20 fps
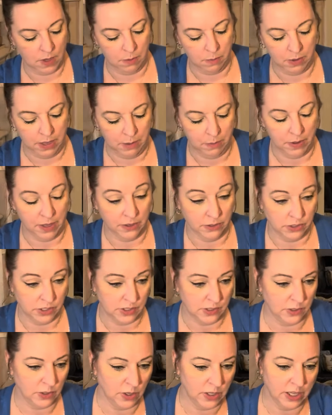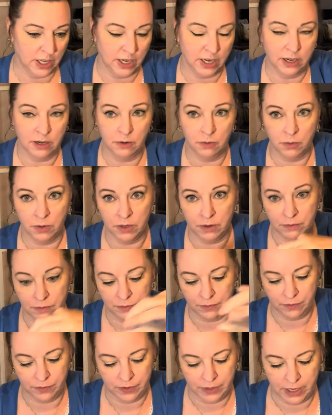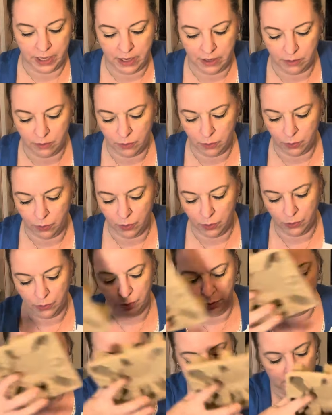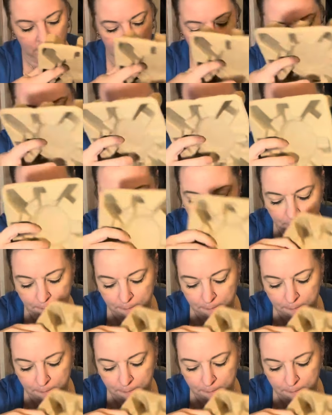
My apologies. Hold on. I don't want to forget who goes where. Yeah.